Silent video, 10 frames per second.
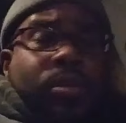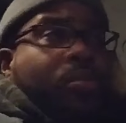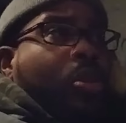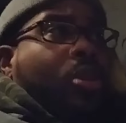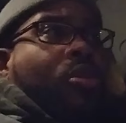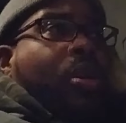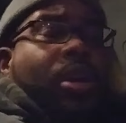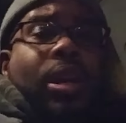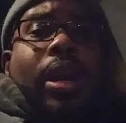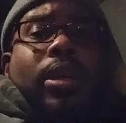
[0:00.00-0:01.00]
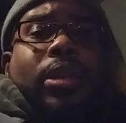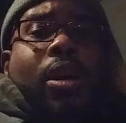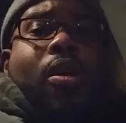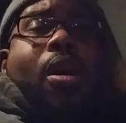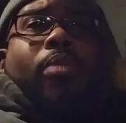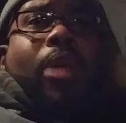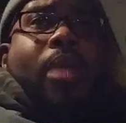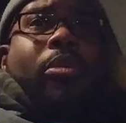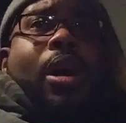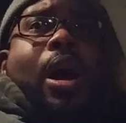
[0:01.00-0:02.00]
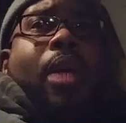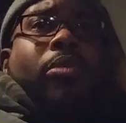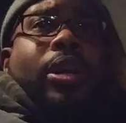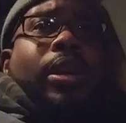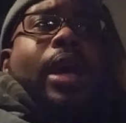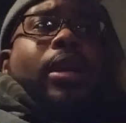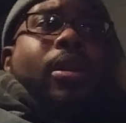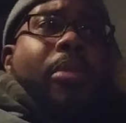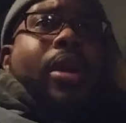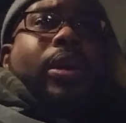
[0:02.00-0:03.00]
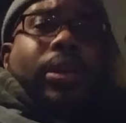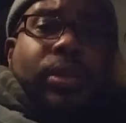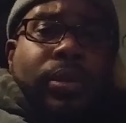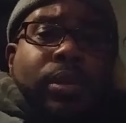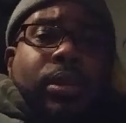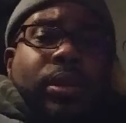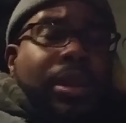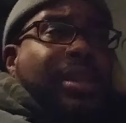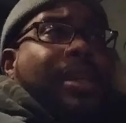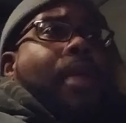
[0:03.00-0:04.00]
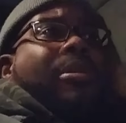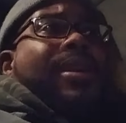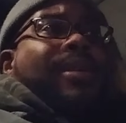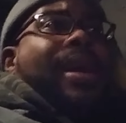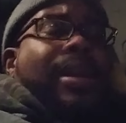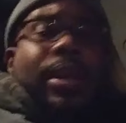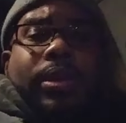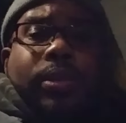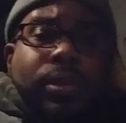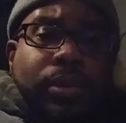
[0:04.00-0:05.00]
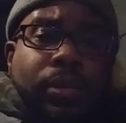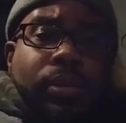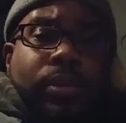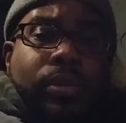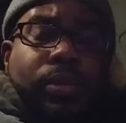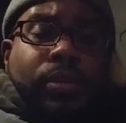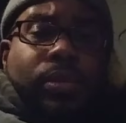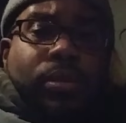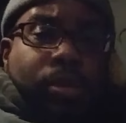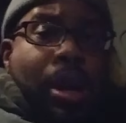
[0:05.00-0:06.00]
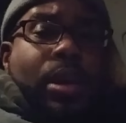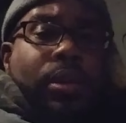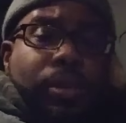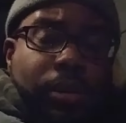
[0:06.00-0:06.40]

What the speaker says: When do you hear Canadians say, oh, I'm Canadian American? They say, I'm Canadian. Right?